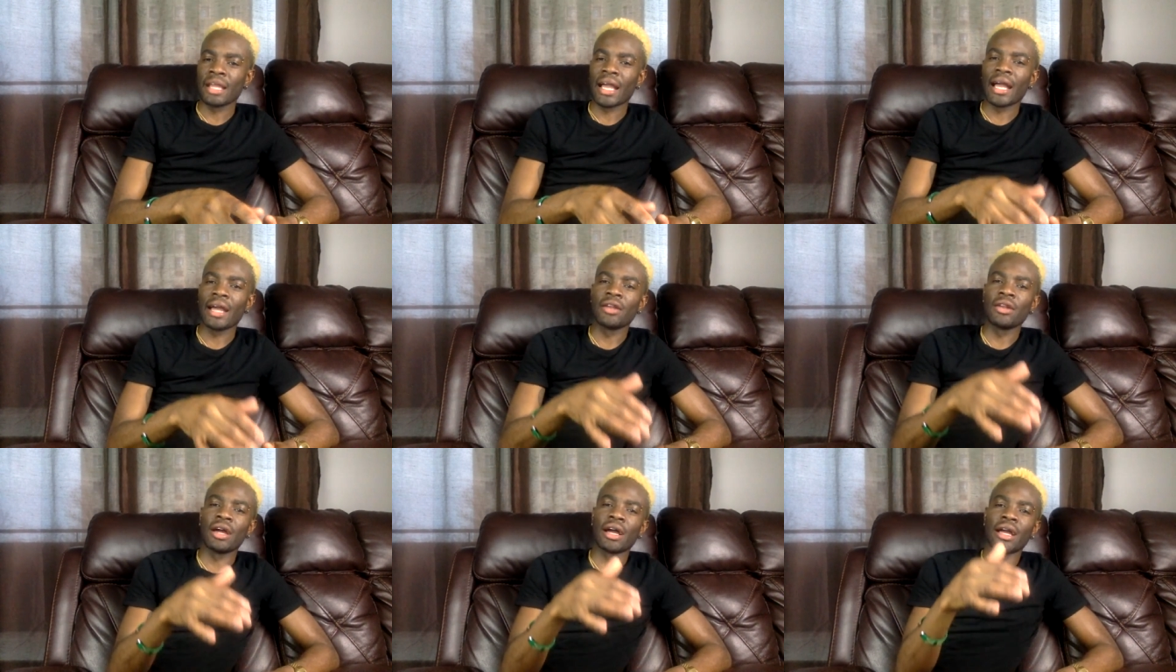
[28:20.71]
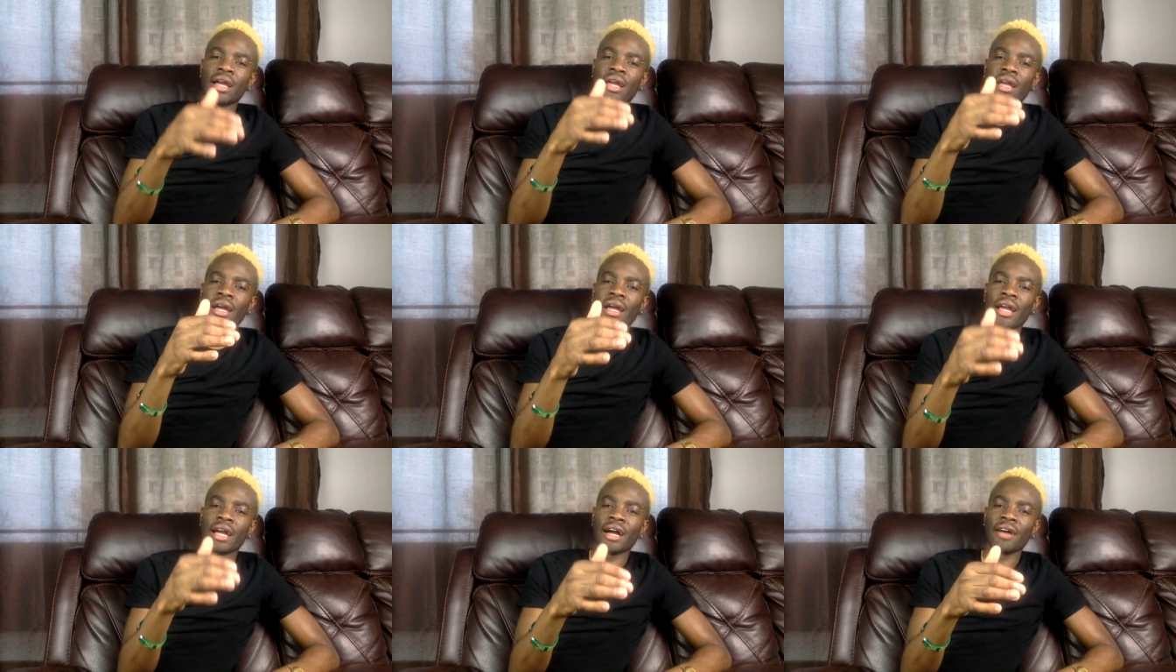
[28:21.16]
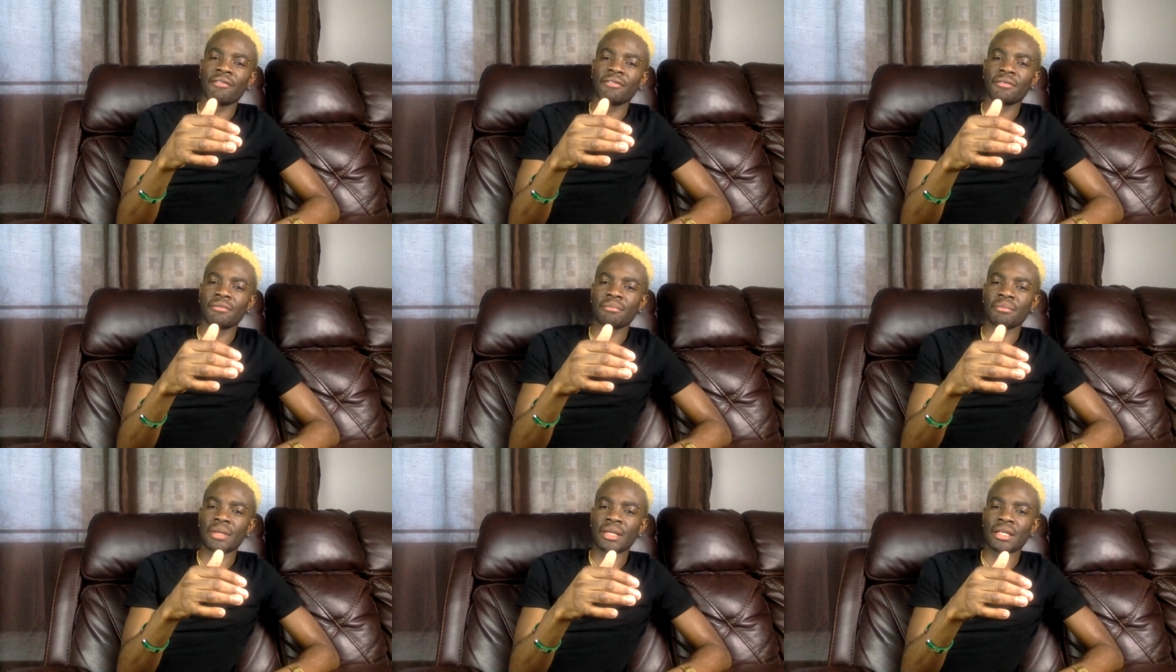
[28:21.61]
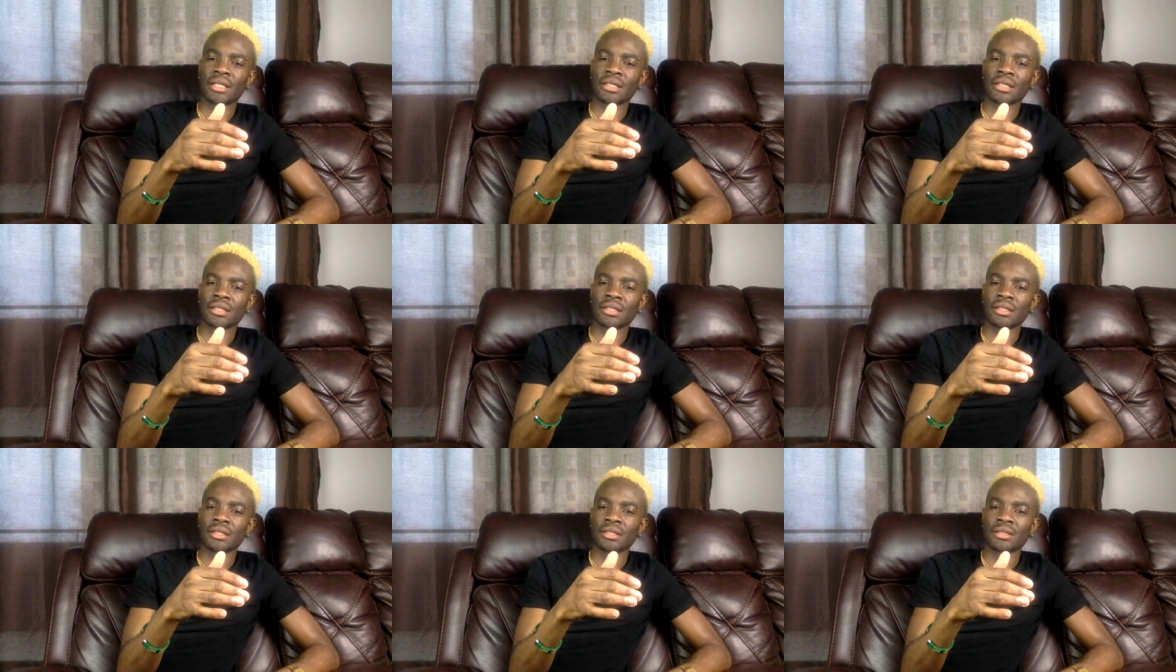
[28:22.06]
I I, I haven't
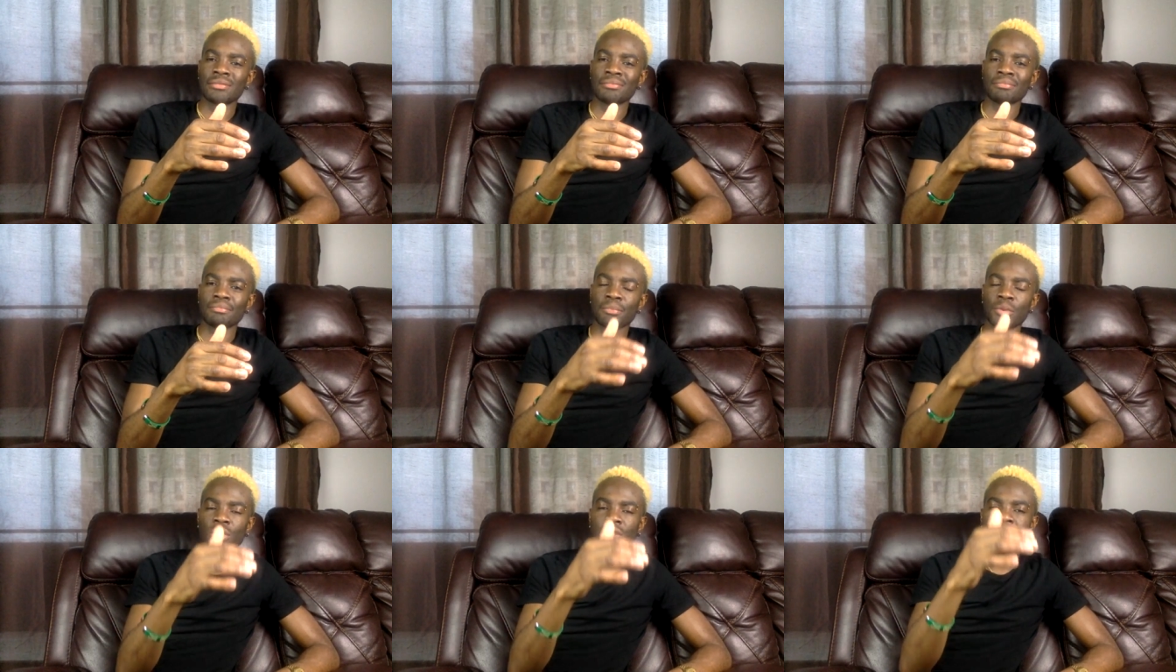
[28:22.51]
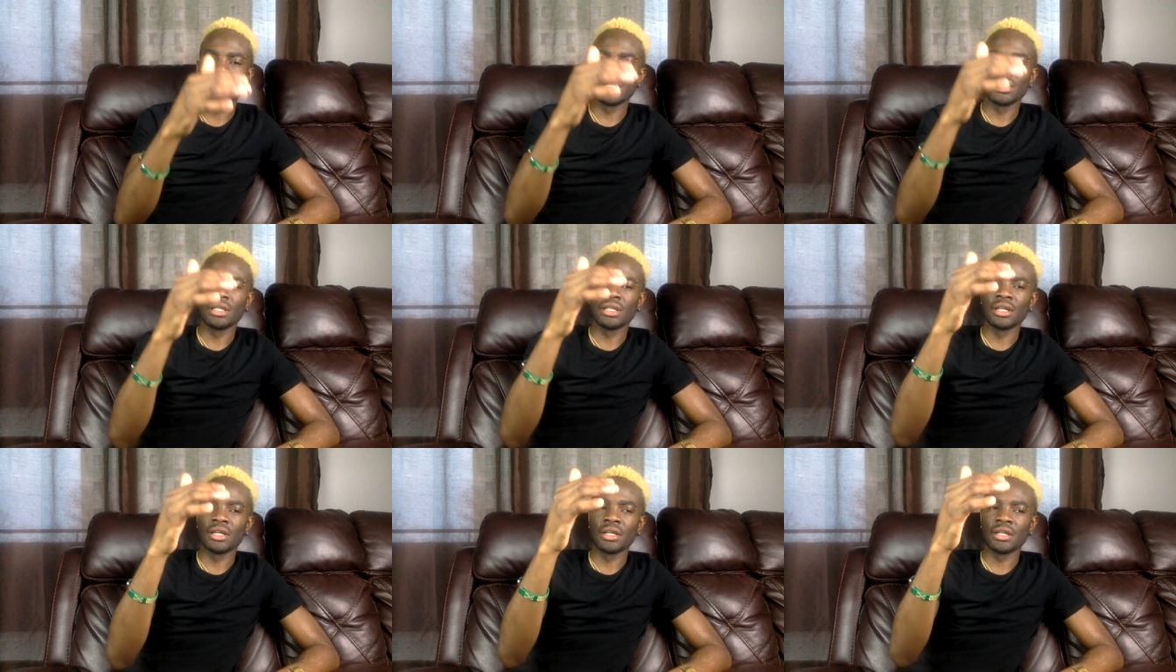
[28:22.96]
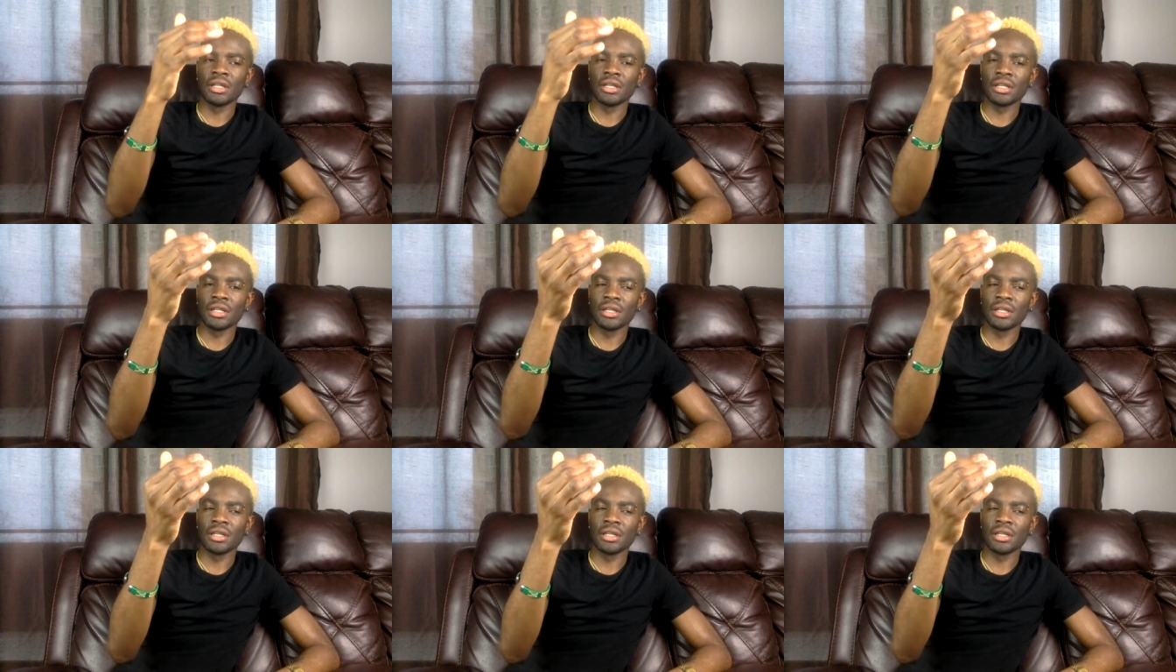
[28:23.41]
been putting the, the,